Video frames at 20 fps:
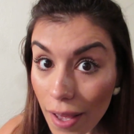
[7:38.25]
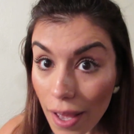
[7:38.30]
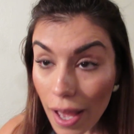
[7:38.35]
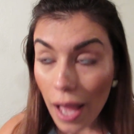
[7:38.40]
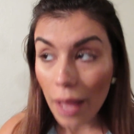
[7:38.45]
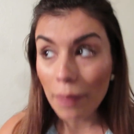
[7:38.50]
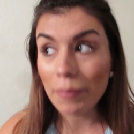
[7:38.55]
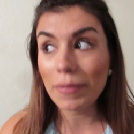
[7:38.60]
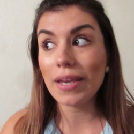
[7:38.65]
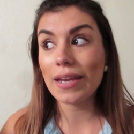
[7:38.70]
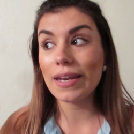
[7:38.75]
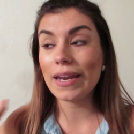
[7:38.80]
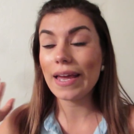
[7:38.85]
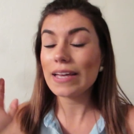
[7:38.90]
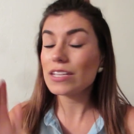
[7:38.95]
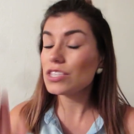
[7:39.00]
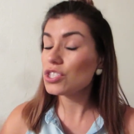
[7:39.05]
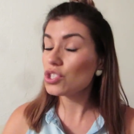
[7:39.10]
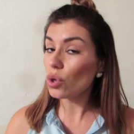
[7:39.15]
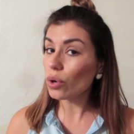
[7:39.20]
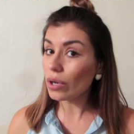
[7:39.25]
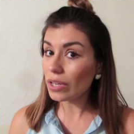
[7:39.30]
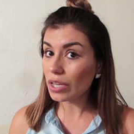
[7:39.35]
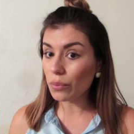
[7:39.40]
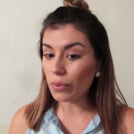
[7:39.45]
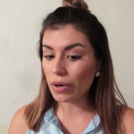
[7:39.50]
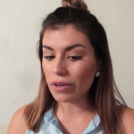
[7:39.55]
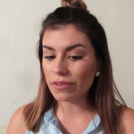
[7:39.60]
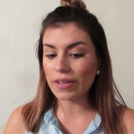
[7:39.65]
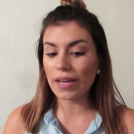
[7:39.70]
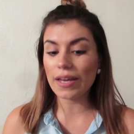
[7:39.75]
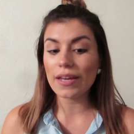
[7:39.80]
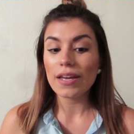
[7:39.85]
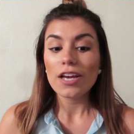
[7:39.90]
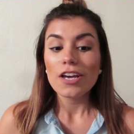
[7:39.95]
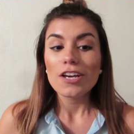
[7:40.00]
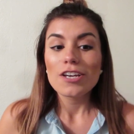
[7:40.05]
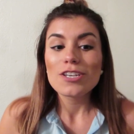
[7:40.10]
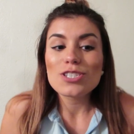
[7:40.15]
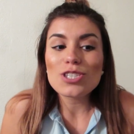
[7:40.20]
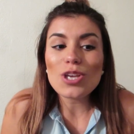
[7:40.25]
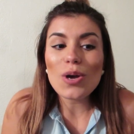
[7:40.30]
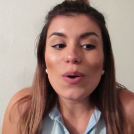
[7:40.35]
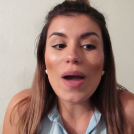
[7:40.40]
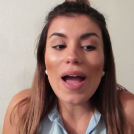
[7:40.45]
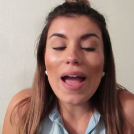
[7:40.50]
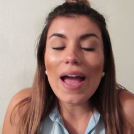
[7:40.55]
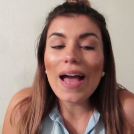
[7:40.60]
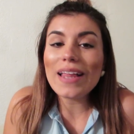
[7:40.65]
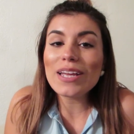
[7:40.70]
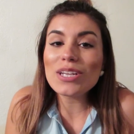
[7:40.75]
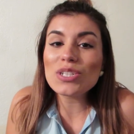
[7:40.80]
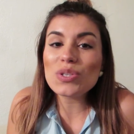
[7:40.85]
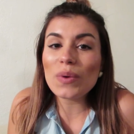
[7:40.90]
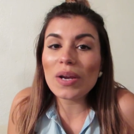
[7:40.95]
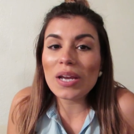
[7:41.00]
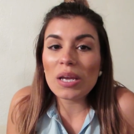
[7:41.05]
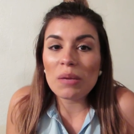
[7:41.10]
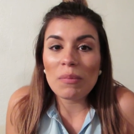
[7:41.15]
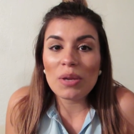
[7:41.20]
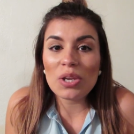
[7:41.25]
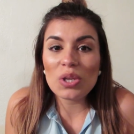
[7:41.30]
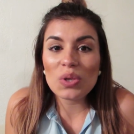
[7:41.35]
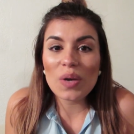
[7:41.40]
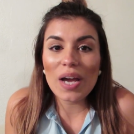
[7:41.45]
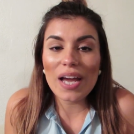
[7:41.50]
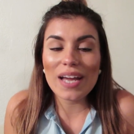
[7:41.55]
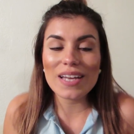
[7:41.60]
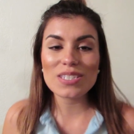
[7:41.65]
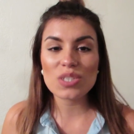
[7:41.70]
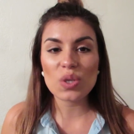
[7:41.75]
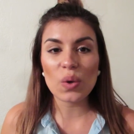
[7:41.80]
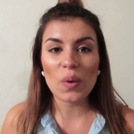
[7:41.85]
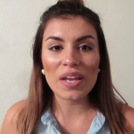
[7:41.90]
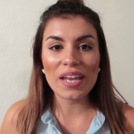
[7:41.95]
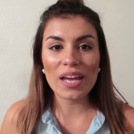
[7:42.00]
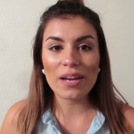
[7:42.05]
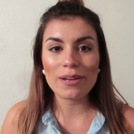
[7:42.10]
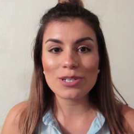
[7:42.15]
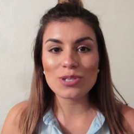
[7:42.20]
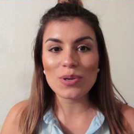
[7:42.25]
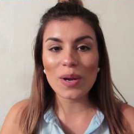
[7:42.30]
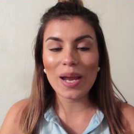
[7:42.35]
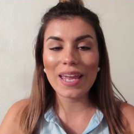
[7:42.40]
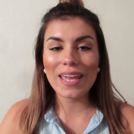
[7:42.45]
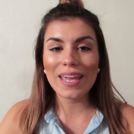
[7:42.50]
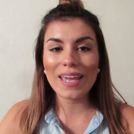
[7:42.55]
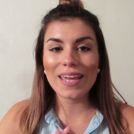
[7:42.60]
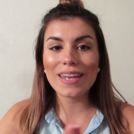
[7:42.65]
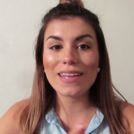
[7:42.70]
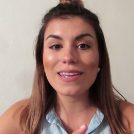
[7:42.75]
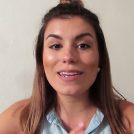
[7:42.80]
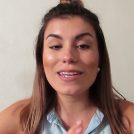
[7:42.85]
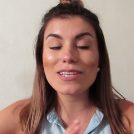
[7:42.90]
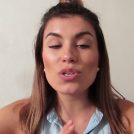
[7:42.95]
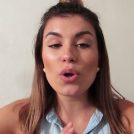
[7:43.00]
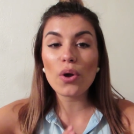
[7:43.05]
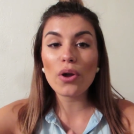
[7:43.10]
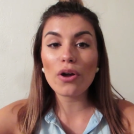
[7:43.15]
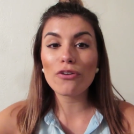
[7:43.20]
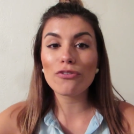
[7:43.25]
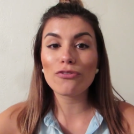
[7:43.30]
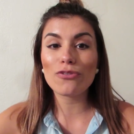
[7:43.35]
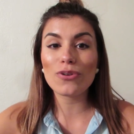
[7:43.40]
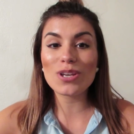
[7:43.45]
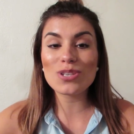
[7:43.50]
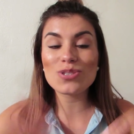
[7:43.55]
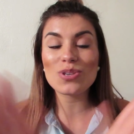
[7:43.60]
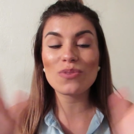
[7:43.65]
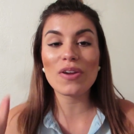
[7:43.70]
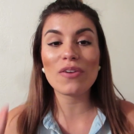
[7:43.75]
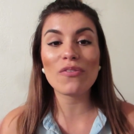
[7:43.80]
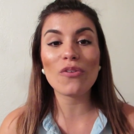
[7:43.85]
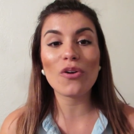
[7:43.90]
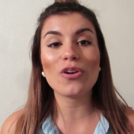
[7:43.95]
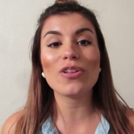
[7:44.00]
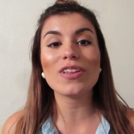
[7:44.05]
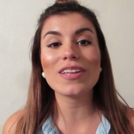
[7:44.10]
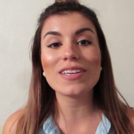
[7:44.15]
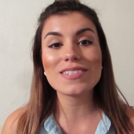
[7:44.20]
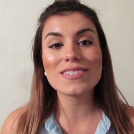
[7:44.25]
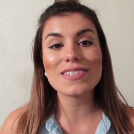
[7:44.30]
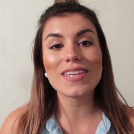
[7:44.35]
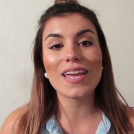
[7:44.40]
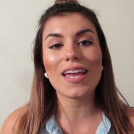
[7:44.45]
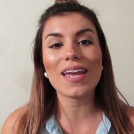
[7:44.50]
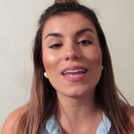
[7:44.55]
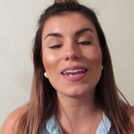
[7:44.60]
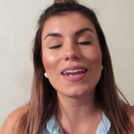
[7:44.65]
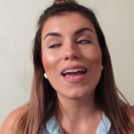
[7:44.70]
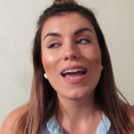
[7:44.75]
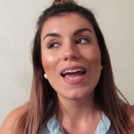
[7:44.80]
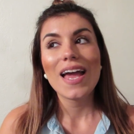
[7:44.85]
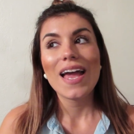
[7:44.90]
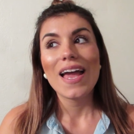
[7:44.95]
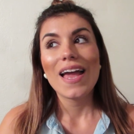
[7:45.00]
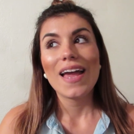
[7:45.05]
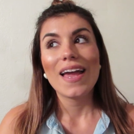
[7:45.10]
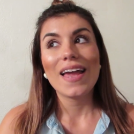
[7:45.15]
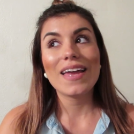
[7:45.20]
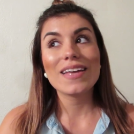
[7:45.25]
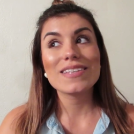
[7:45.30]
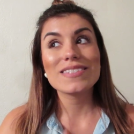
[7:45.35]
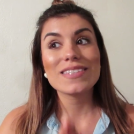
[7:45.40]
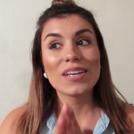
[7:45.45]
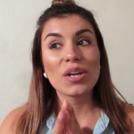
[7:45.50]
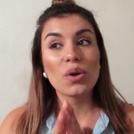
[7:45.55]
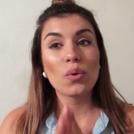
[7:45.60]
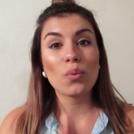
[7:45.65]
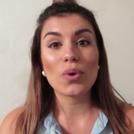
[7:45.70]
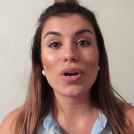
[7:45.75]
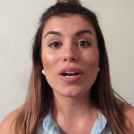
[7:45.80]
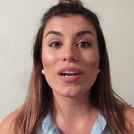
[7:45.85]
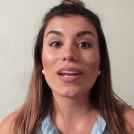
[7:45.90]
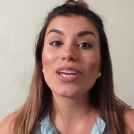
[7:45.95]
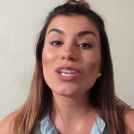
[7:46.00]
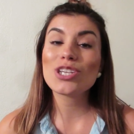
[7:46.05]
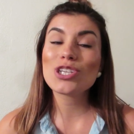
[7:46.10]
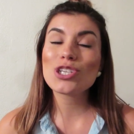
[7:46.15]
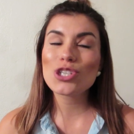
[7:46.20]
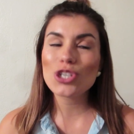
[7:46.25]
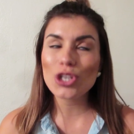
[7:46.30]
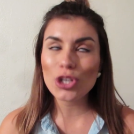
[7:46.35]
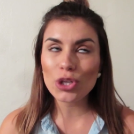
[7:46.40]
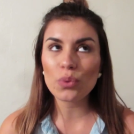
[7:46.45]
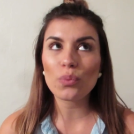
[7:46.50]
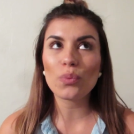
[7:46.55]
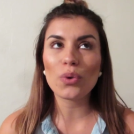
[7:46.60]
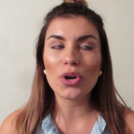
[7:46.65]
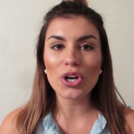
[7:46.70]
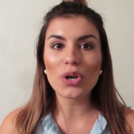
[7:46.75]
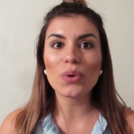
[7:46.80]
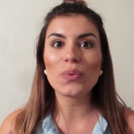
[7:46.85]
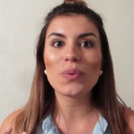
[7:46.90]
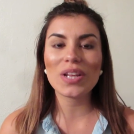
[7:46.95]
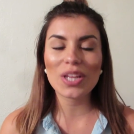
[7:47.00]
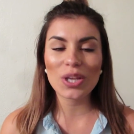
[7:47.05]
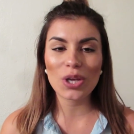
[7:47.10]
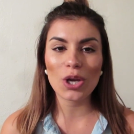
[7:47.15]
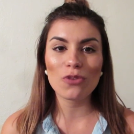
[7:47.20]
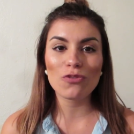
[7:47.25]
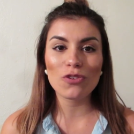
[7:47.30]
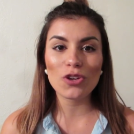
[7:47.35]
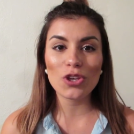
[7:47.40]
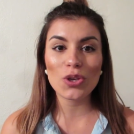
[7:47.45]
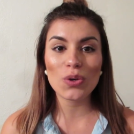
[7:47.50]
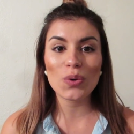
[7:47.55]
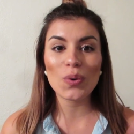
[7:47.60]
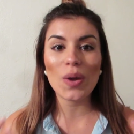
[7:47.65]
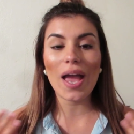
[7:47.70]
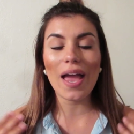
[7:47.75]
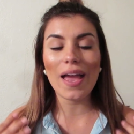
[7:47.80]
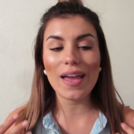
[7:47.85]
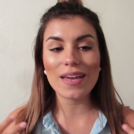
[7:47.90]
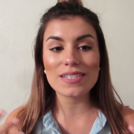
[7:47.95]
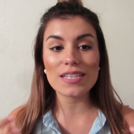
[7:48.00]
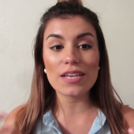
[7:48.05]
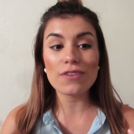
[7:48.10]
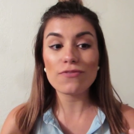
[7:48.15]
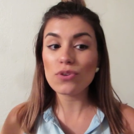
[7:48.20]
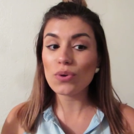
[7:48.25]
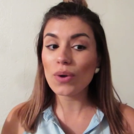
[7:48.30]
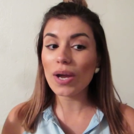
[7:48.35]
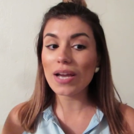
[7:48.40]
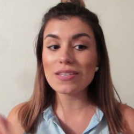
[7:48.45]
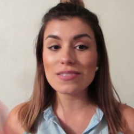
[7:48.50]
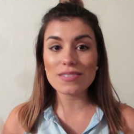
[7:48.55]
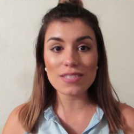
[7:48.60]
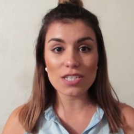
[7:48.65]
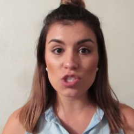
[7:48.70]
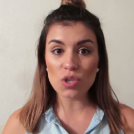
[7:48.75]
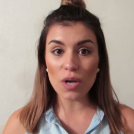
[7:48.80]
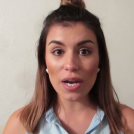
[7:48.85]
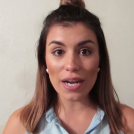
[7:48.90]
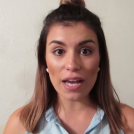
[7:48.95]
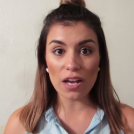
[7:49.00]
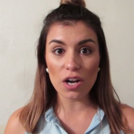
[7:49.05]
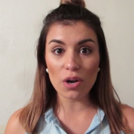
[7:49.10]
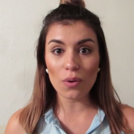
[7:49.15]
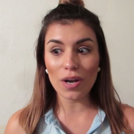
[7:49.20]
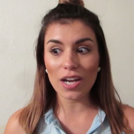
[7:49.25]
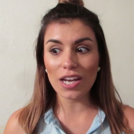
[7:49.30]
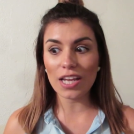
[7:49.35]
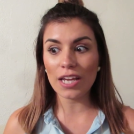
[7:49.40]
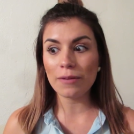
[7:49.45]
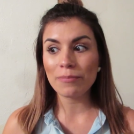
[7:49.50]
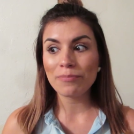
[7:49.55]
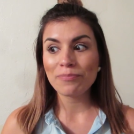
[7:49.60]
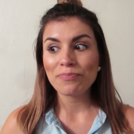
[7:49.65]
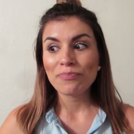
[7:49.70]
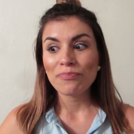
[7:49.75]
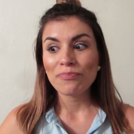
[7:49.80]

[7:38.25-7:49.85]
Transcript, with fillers: I mean, it's totally worth it. So I highly do recommend you guys going out and trying it. It is oil free, so if you have oily skin, it's gonna work. It should work really good for you. And if you guys did try it out already,